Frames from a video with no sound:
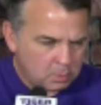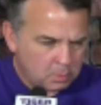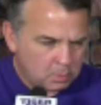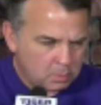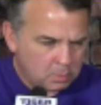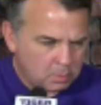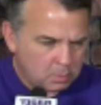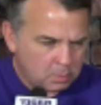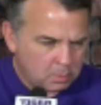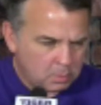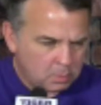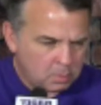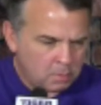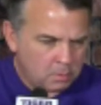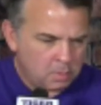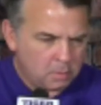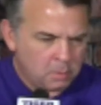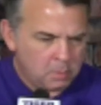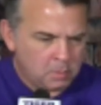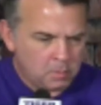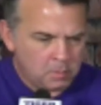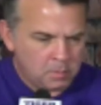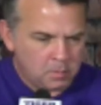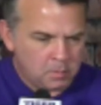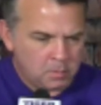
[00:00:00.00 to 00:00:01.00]

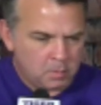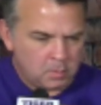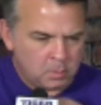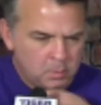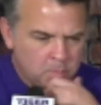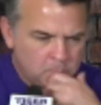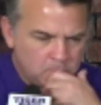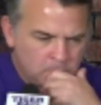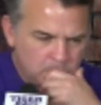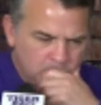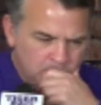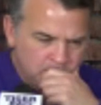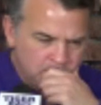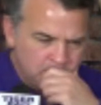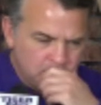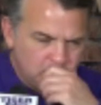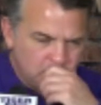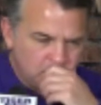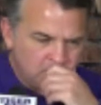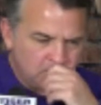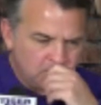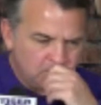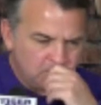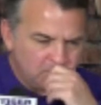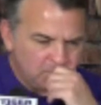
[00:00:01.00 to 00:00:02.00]

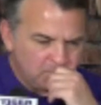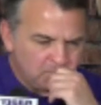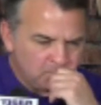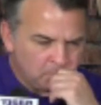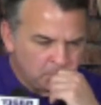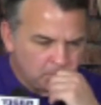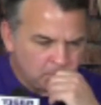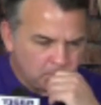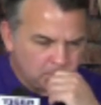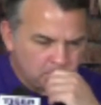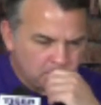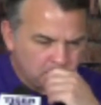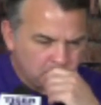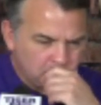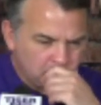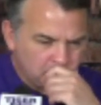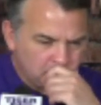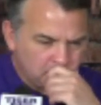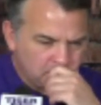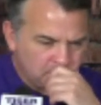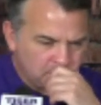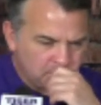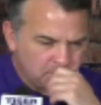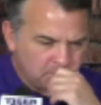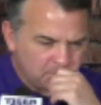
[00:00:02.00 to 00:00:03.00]

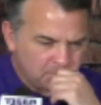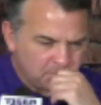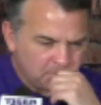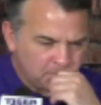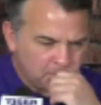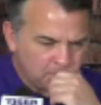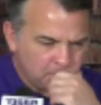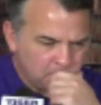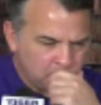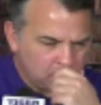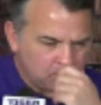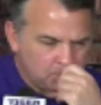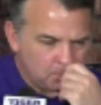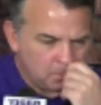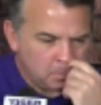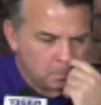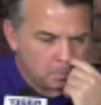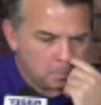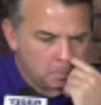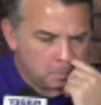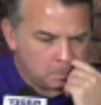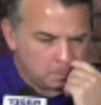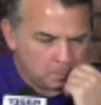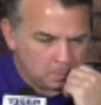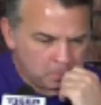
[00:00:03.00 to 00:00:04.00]

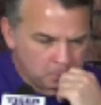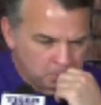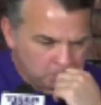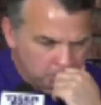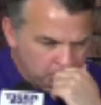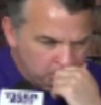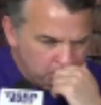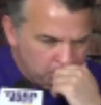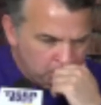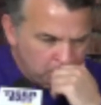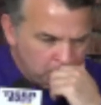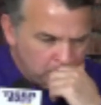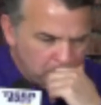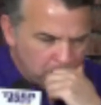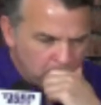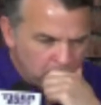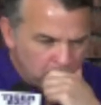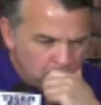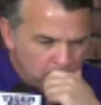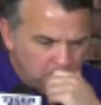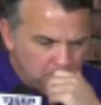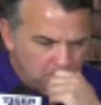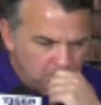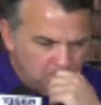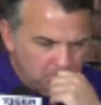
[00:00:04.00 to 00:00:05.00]

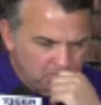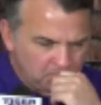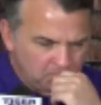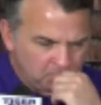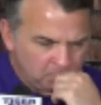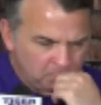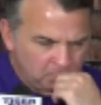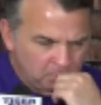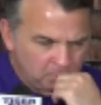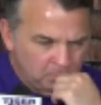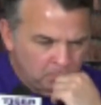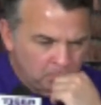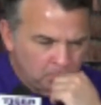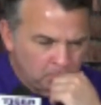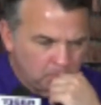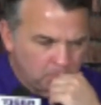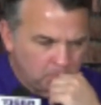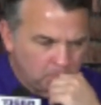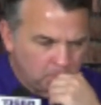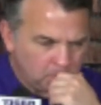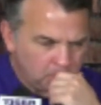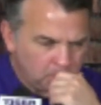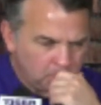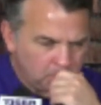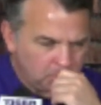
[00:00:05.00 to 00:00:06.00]

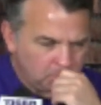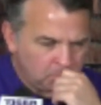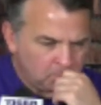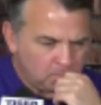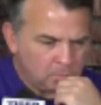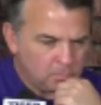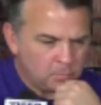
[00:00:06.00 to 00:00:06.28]
The person shown says nothing.